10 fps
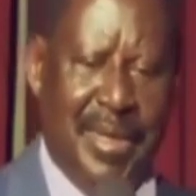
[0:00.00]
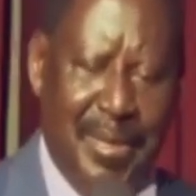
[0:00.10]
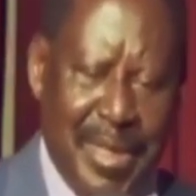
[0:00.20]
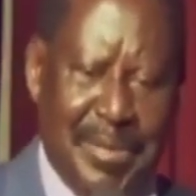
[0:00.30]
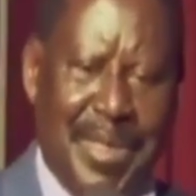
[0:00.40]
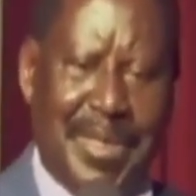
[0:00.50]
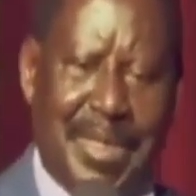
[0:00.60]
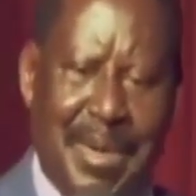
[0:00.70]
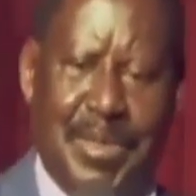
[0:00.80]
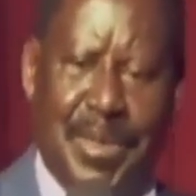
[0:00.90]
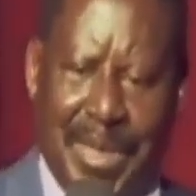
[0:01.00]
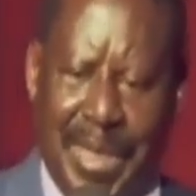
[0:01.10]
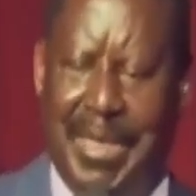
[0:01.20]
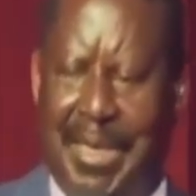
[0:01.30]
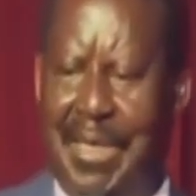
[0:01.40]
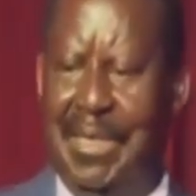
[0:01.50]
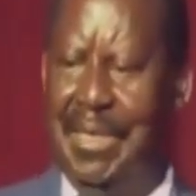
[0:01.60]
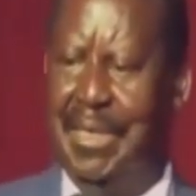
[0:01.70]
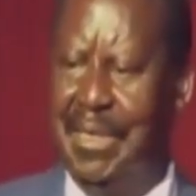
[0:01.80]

Comrades must come together.